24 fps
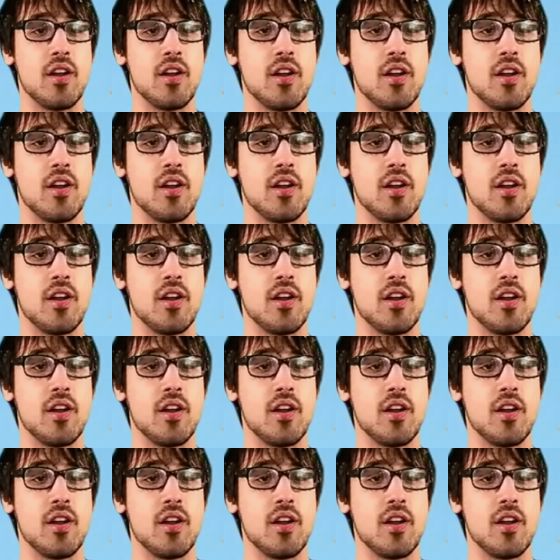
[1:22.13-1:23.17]

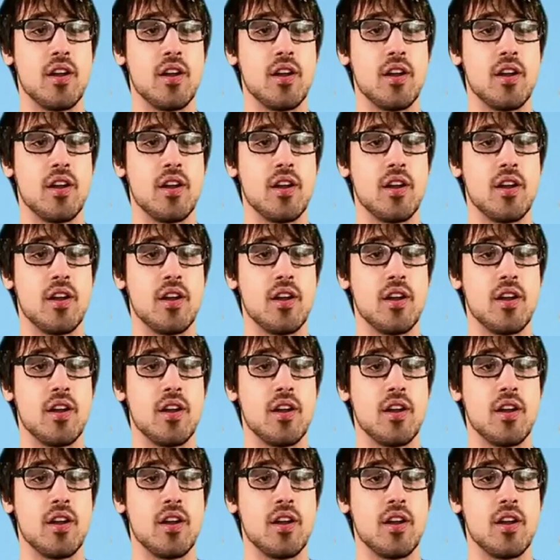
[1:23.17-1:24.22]

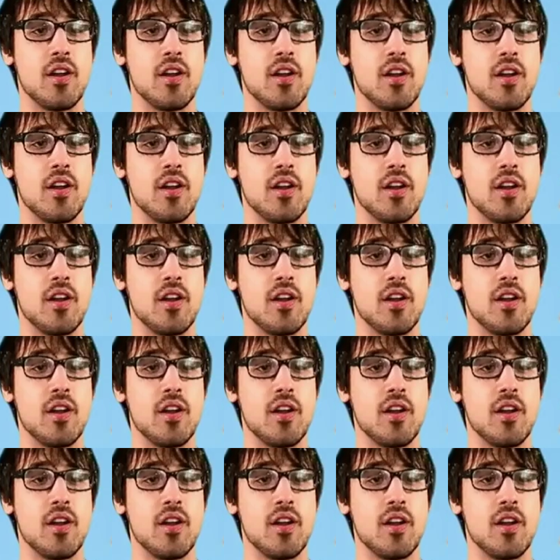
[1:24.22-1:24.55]
This person isn't speaking.